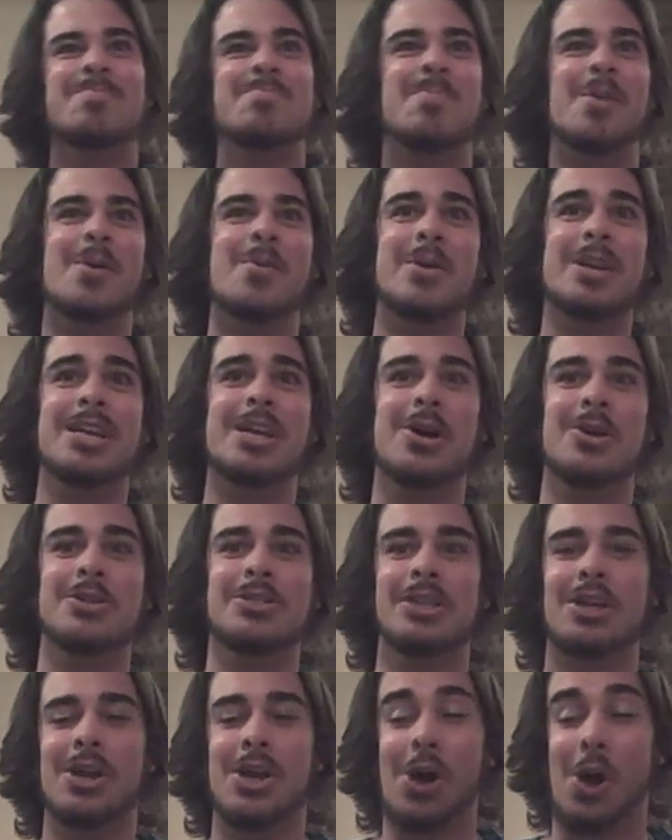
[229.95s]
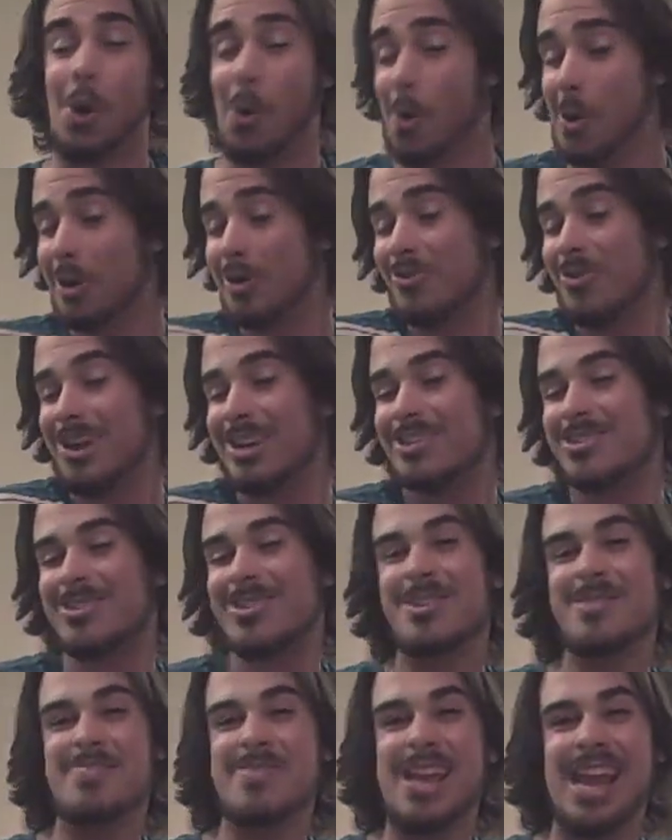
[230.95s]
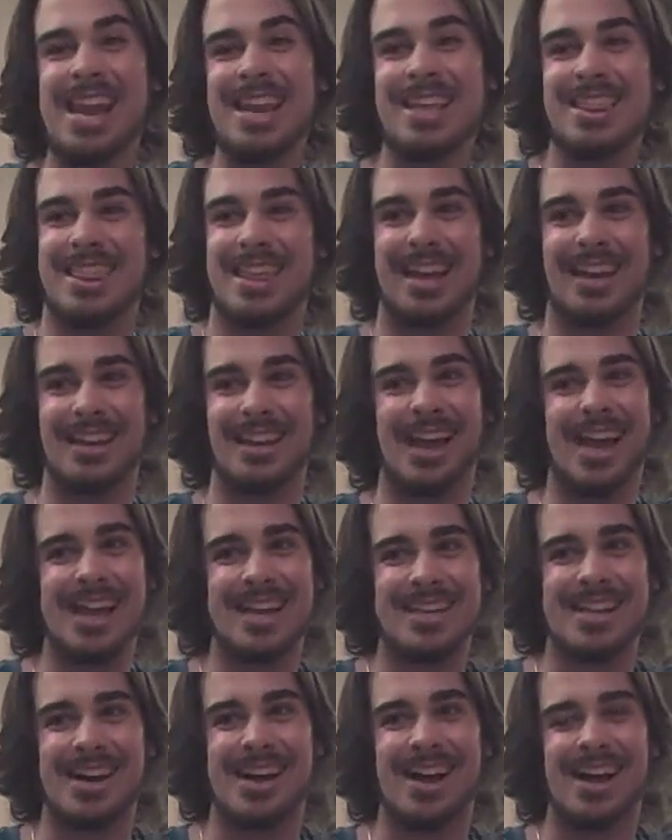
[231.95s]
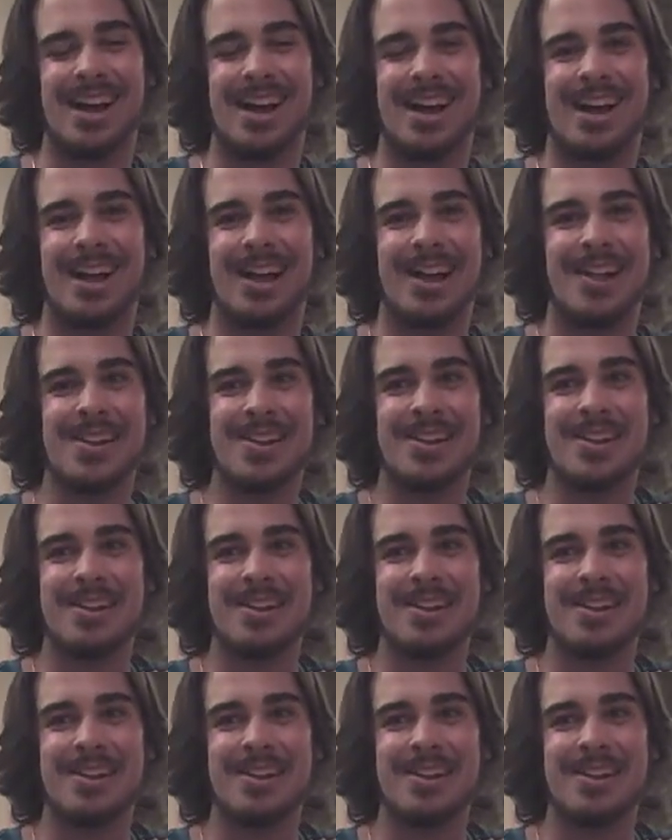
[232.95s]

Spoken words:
But when he goes, a Horcrux could be anything, like a